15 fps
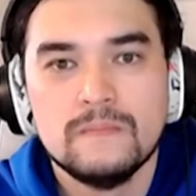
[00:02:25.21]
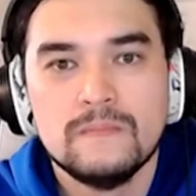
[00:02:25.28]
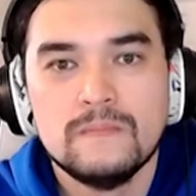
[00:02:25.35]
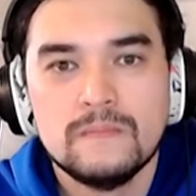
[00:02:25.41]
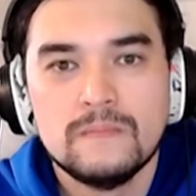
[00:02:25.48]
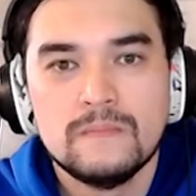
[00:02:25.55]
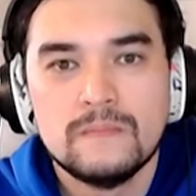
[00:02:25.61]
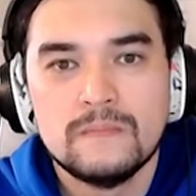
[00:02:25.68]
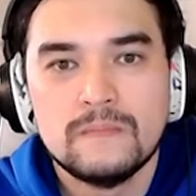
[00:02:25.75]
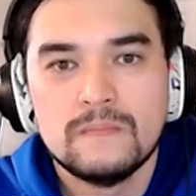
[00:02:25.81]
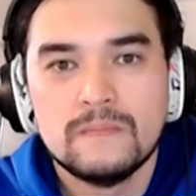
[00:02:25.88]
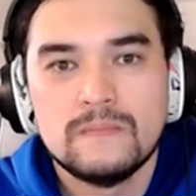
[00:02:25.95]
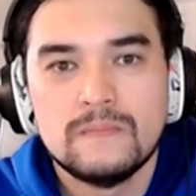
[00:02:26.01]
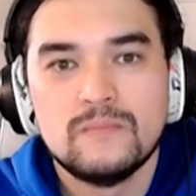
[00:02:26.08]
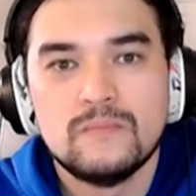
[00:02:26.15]

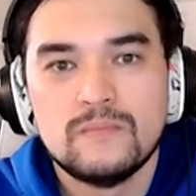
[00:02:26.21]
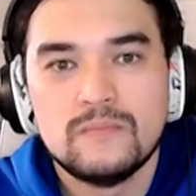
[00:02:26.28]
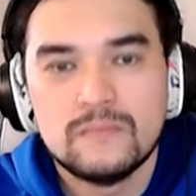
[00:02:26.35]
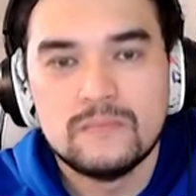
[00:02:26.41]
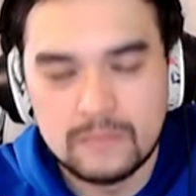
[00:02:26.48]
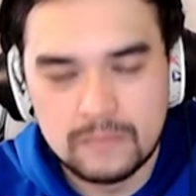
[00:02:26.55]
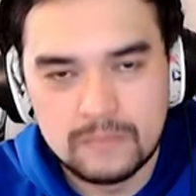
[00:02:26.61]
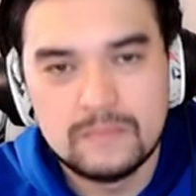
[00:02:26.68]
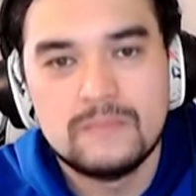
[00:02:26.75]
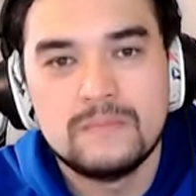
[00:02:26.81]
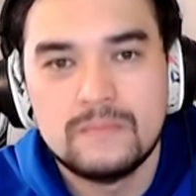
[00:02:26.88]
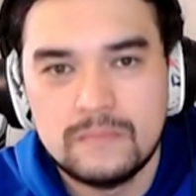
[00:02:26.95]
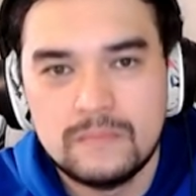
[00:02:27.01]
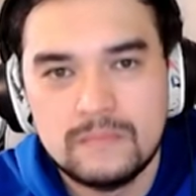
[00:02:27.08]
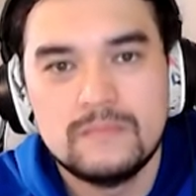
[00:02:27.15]

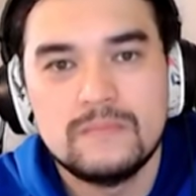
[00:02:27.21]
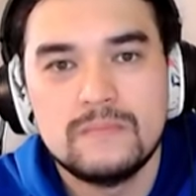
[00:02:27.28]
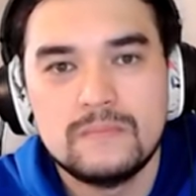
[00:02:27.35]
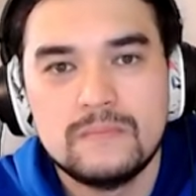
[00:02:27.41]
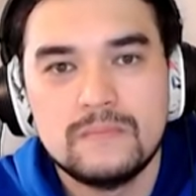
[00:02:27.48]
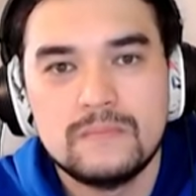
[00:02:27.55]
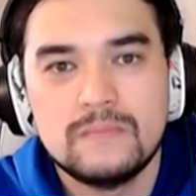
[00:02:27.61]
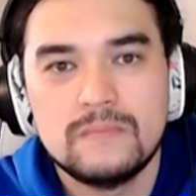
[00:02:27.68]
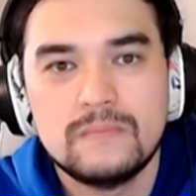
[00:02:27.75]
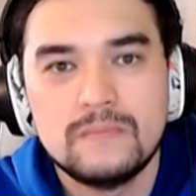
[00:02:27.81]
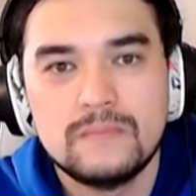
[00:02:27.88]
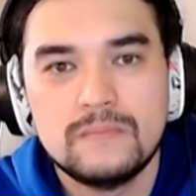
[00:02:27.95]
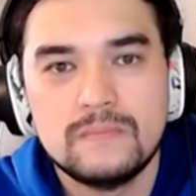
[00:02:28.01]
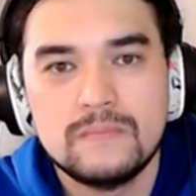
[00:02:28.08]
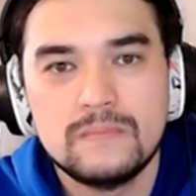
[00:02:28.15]

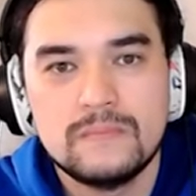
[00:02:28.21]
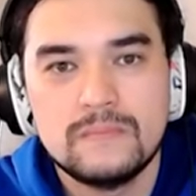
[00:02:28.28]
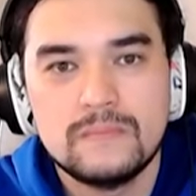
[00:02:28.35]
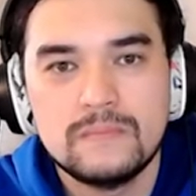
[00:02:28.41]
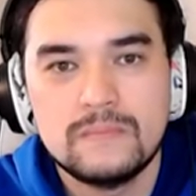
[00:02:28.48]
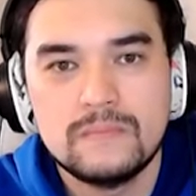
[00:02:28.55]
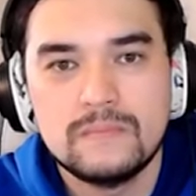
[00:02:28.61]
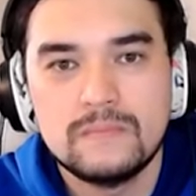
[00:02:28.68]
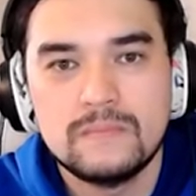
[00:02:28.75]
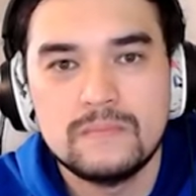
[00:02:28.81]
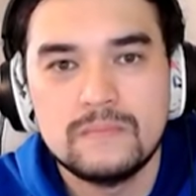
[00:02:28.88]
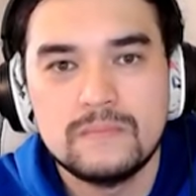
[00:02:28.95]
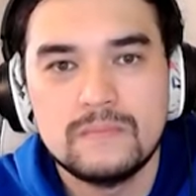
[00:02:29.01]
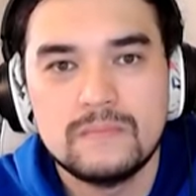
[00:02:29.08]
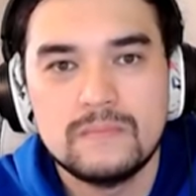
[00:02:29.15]

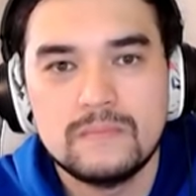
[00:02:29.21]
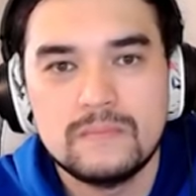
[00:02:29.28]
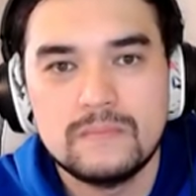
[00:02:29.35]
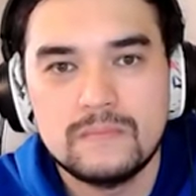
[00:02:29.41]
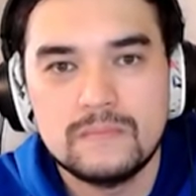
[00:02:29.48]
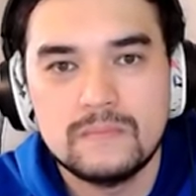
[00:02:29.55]
No words are spoken by the person on screen.